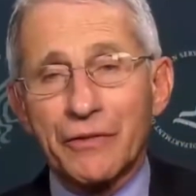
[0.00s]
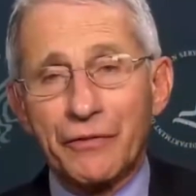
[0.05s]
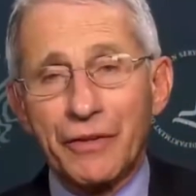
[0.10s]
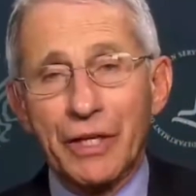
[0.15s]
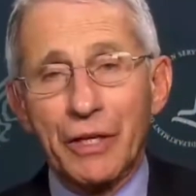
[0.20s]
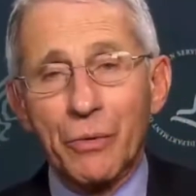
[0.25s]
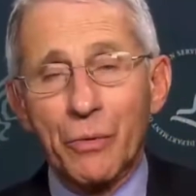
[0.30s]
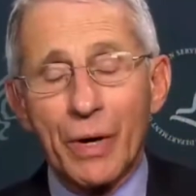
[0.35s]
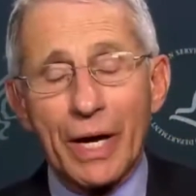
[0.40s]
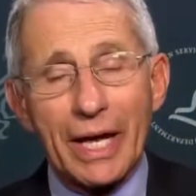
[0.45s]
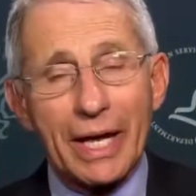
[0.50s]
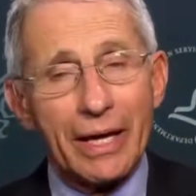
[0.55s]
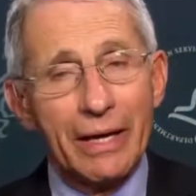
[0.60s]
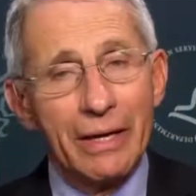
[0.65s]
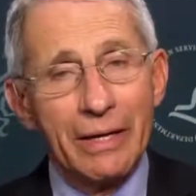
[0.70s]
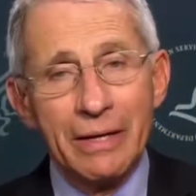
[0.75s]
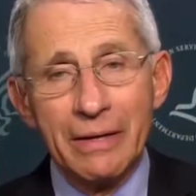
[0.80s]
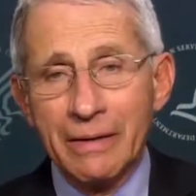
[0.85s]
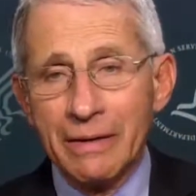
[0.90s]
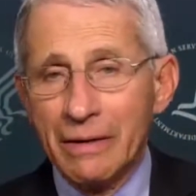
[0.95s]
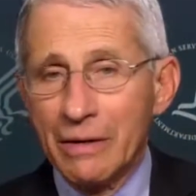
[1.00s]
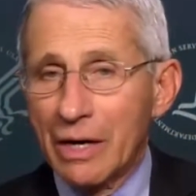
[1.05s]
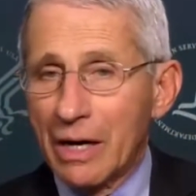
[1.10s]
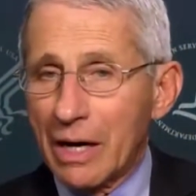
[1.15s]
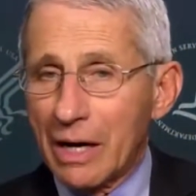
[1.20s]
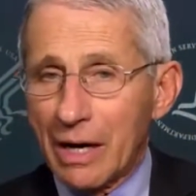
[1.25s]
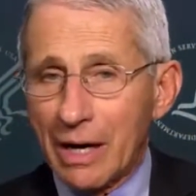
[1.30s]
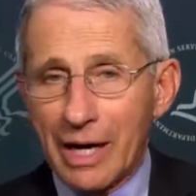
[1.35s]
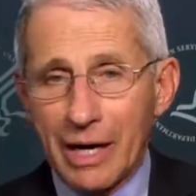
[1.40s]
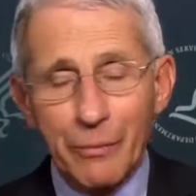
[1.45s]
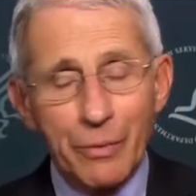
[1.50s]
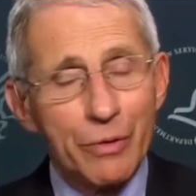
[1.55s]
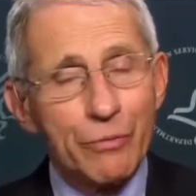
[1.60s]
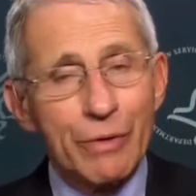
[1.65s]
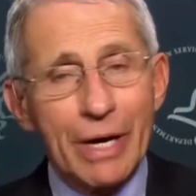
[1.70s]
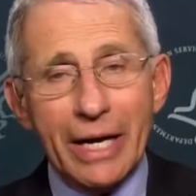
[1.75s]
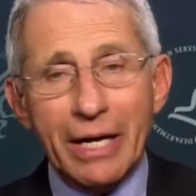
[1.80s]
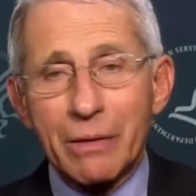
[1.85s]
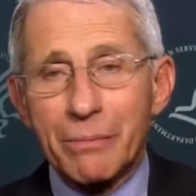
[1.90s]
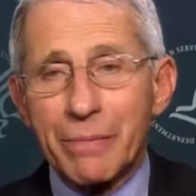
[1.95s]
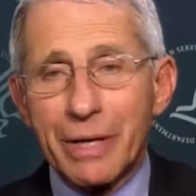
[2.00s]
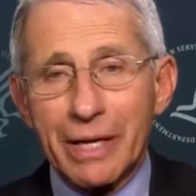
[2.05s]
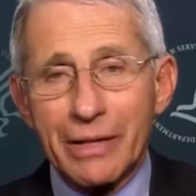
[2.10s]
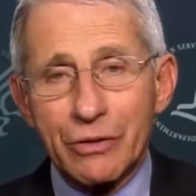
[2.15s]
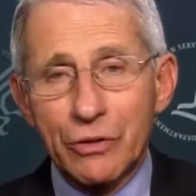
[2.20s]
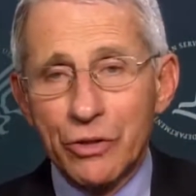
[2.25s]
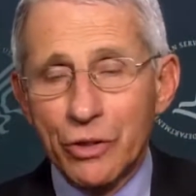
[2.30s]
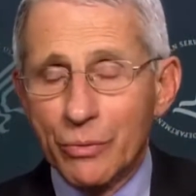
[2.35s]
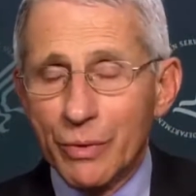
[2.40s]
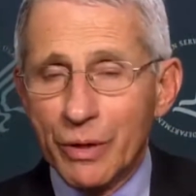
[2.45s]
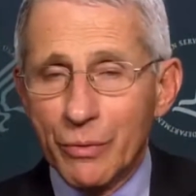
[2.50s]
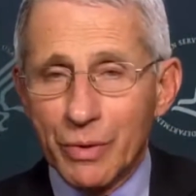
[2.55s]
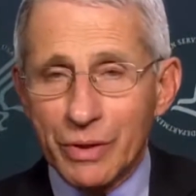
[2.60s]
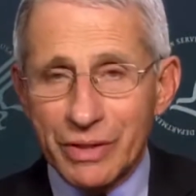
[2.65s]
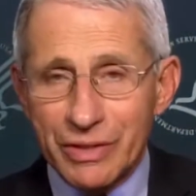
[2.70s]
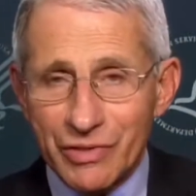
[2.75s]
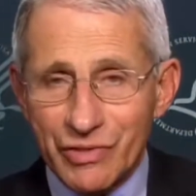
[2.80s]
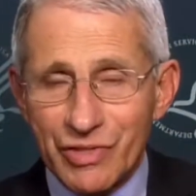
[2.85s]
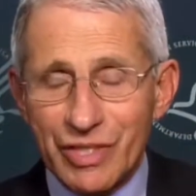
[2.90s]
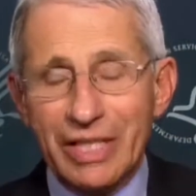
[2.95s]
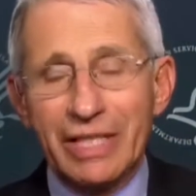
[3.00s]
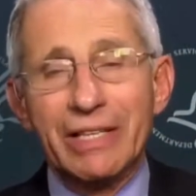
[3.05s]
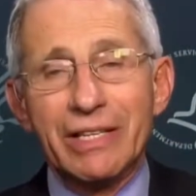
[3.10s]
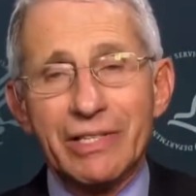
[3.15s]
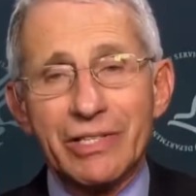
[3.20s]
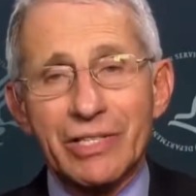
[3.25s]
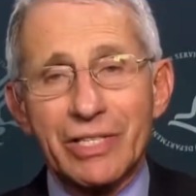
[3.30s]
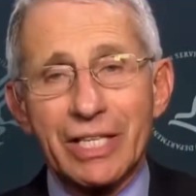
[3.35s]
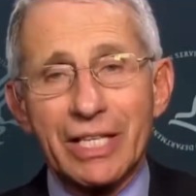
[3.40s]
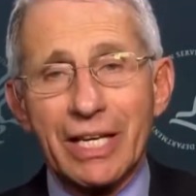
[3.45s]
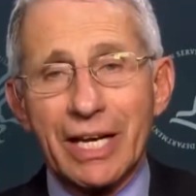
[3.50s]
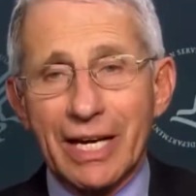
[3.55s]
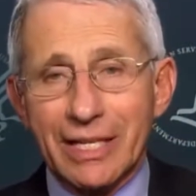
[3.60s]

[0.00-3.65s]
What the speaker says: feet away, I would recommend doing what the CDC,